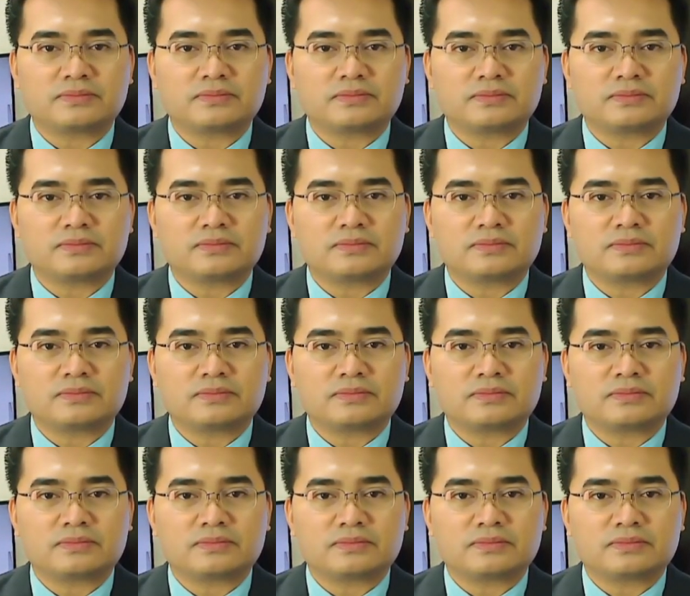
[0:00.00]

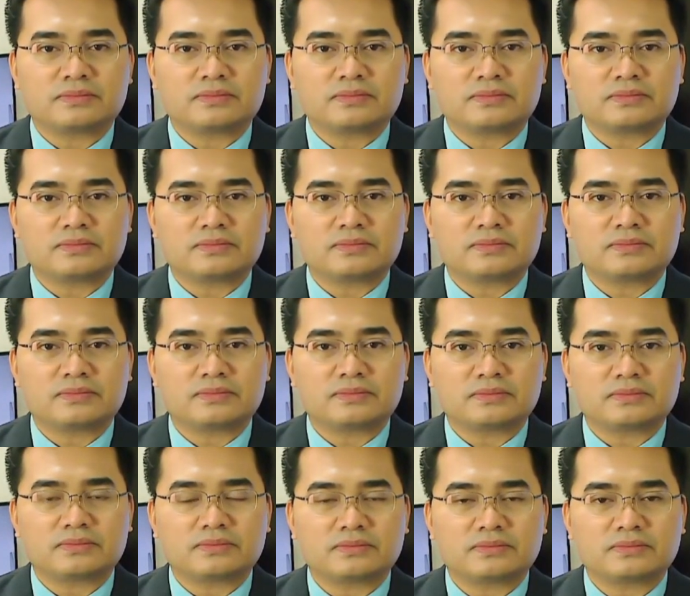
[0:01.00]

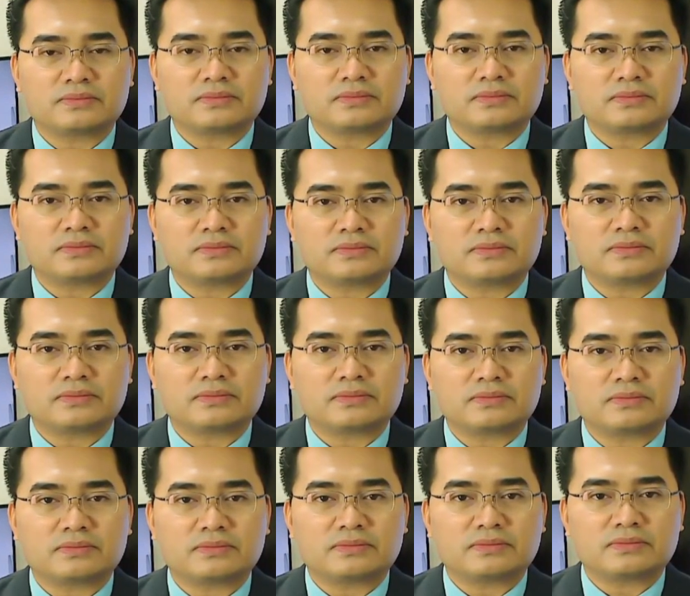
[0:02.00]

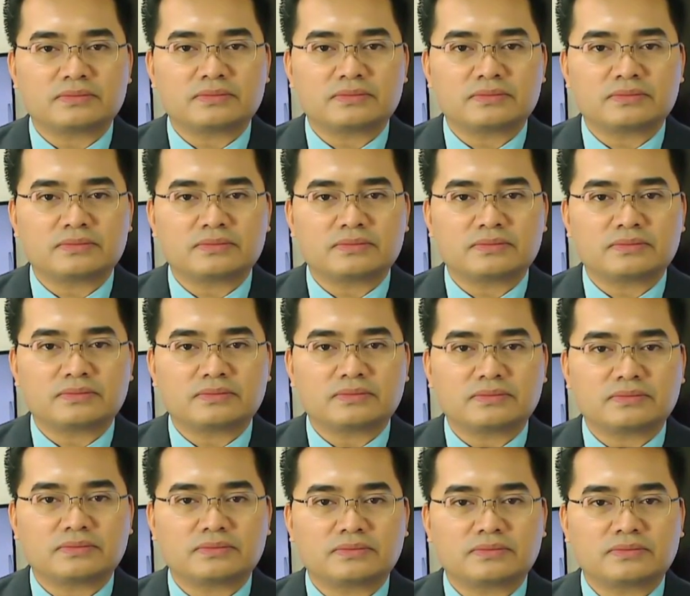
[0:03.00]

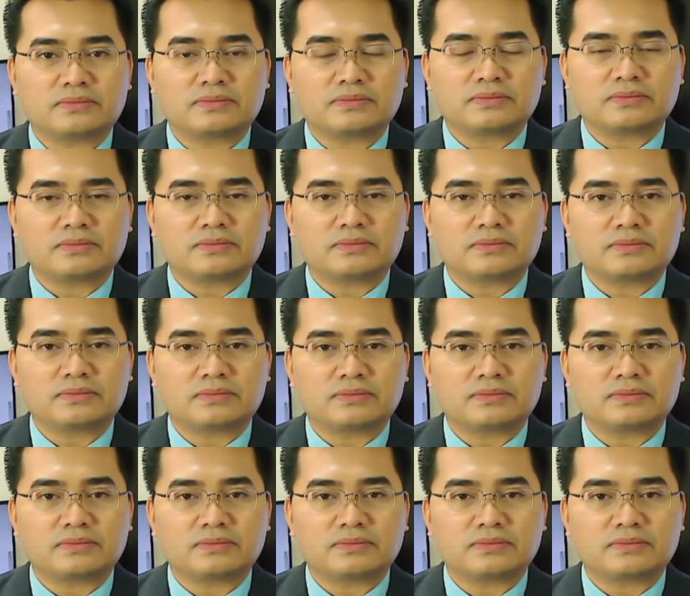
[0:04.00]
This person isn't speaking.